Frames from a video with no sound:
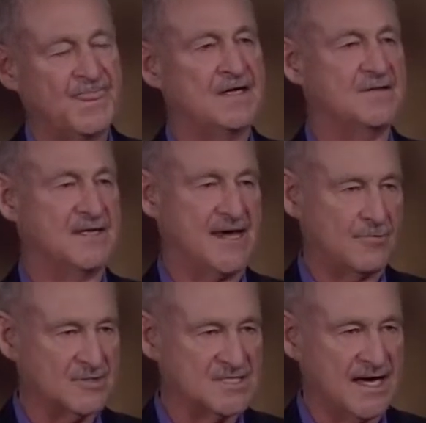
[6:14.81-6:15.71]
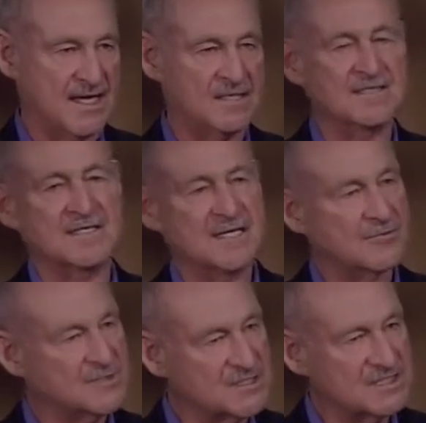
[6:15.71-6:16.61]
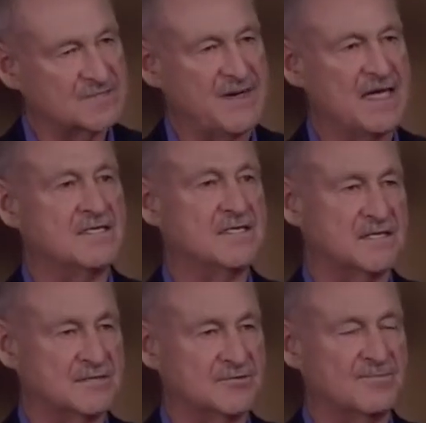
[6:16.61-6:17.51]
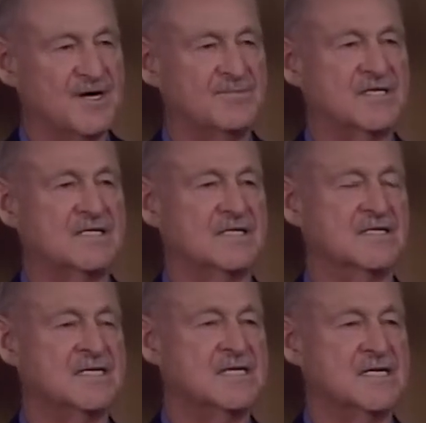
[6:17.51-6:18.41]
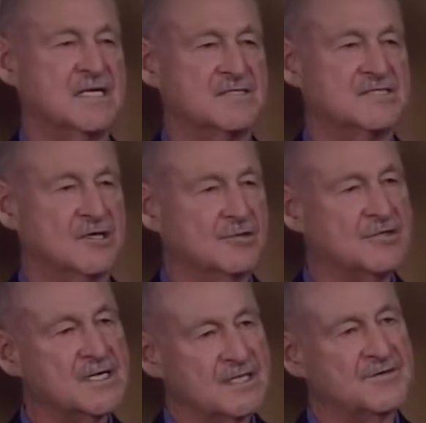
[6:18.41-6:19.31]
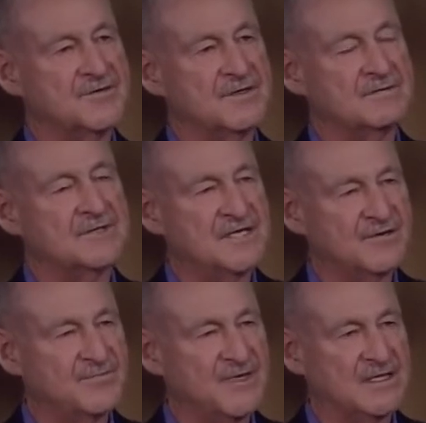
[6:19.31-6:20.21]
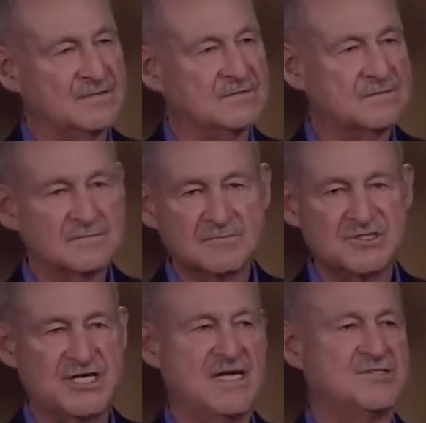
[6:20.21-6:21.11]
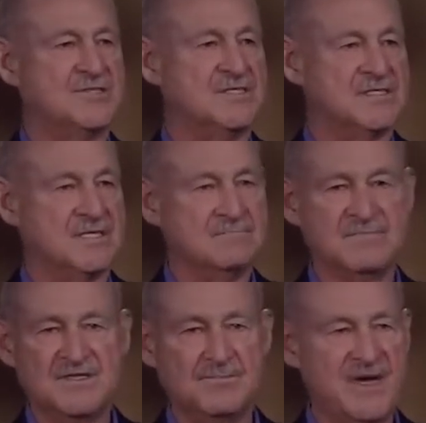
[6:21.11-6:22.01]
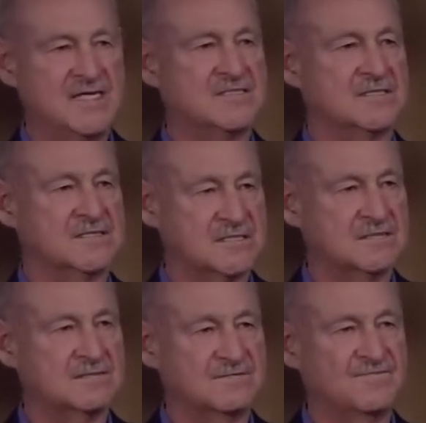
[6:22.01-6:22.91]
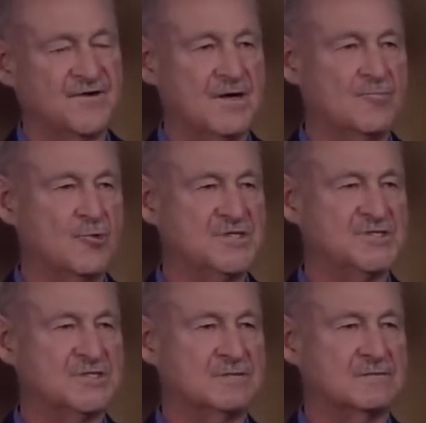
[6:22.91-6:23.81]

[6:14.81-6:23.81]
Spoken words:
Then that was added, and then it was expanded under Obamacare. So there have been changes in the basis from which